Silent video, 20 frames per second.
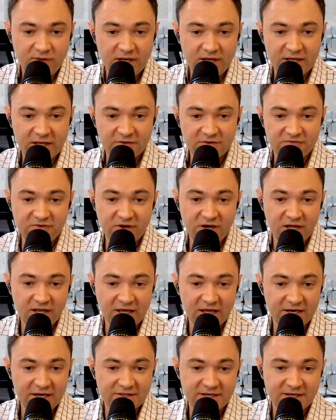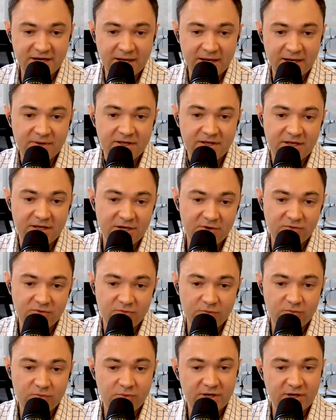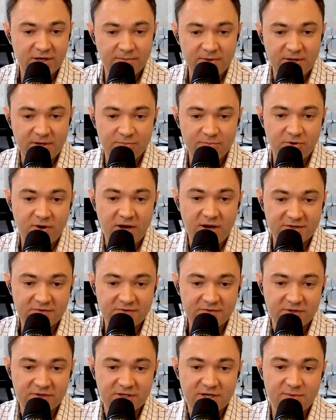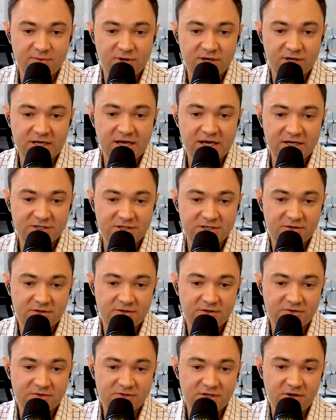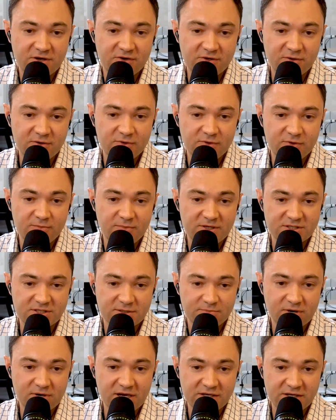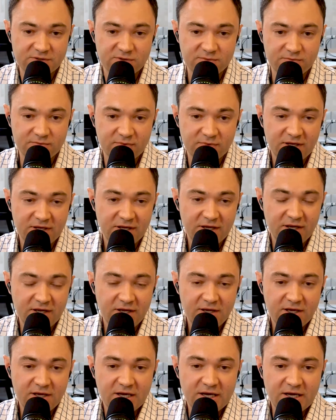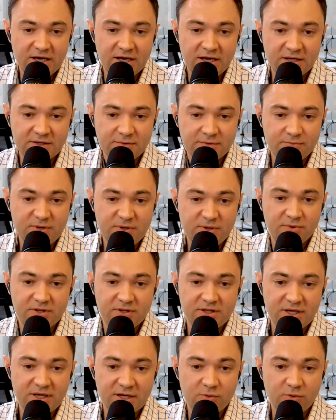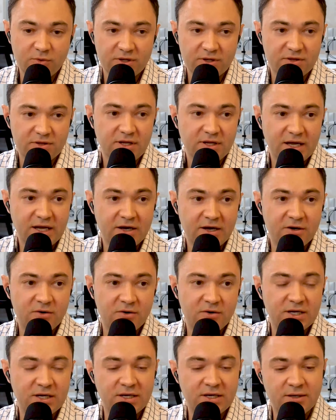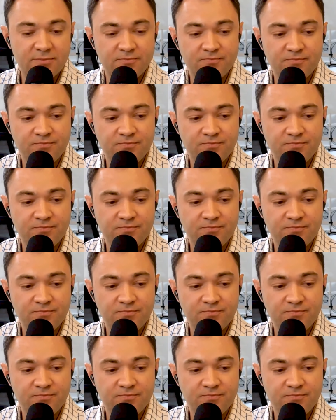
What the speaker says: fall ahead of time. And then you want to be proactive with the communication. So you'd be surprised what people think with how,